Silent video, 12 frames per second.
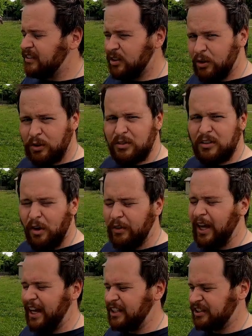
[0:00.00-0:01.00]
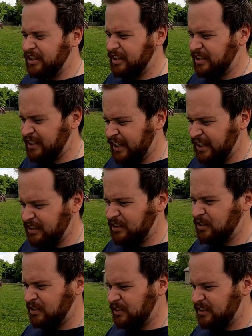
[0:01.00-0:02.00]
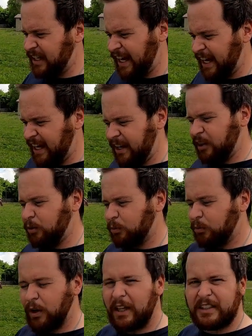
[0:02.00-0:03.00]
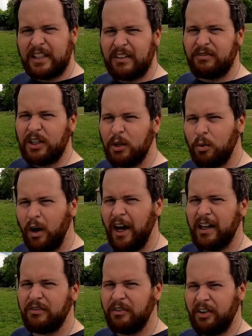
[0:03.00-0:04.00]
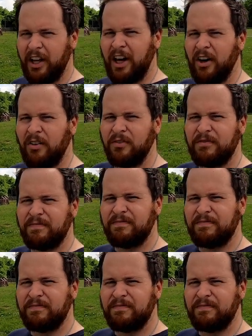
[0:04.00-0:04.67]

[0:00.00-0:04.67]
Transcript: whose location needs to stay relatively quiet for now.